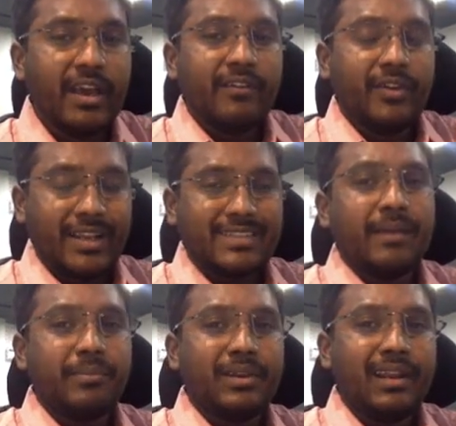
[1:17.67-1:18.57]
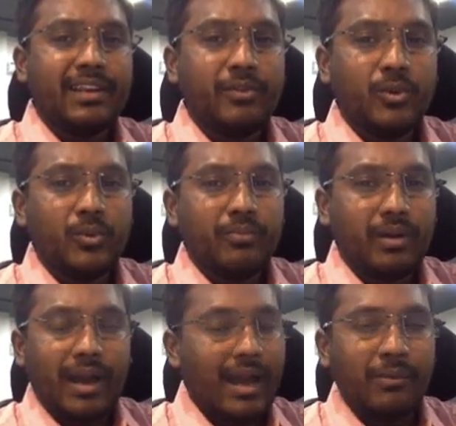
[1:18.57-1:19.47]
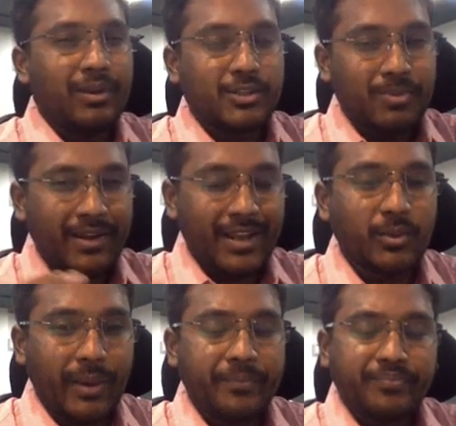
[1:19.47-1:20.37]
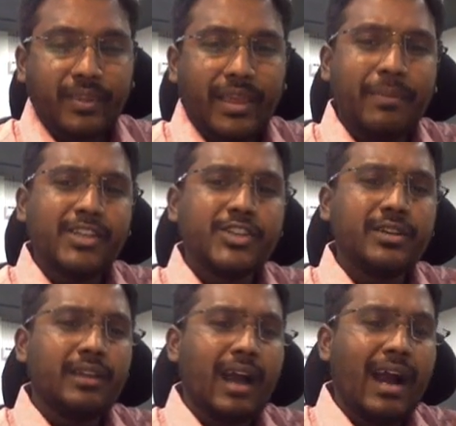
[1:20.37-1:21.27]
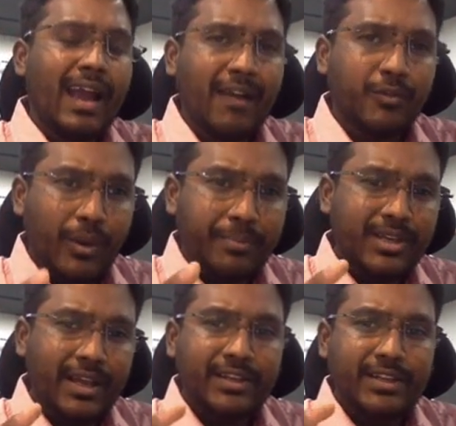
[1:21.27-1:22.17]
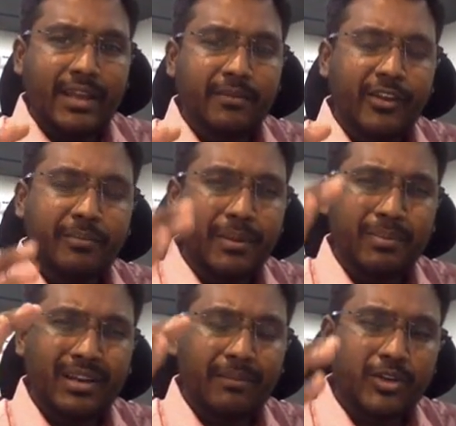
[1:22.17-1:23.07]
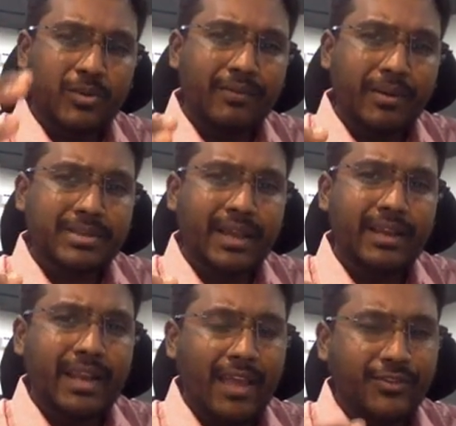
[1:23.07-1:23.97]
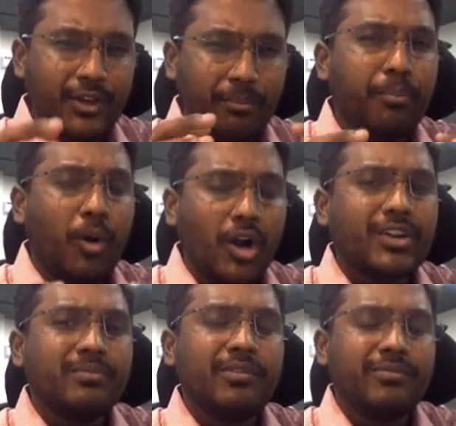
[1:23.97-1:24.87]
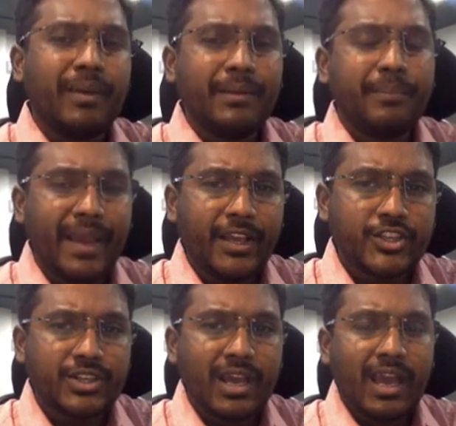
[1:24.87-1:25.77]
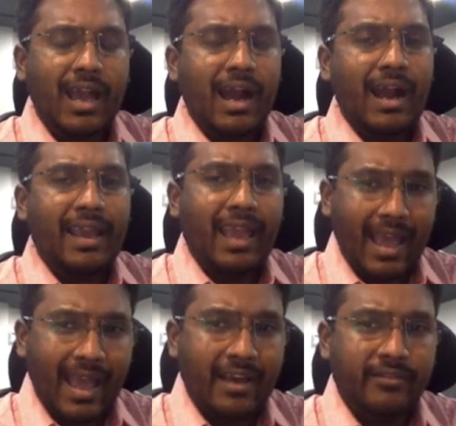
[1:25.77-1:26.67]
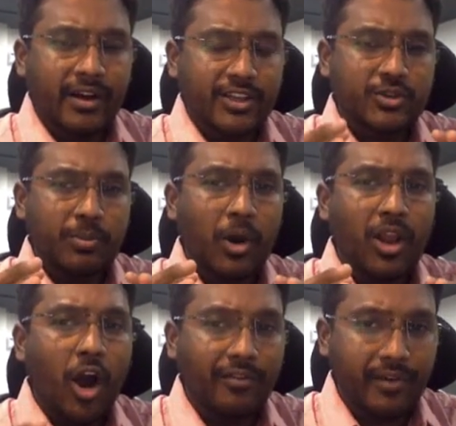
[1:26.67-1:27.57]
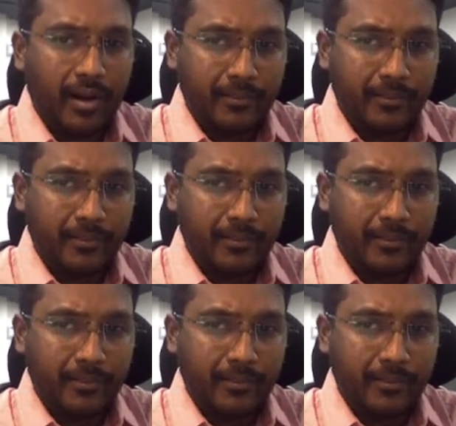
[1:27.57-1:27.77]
For example, I will explain another way. Imagine I have a website and when people come to my website, at the bottom of my page, I have a small offer.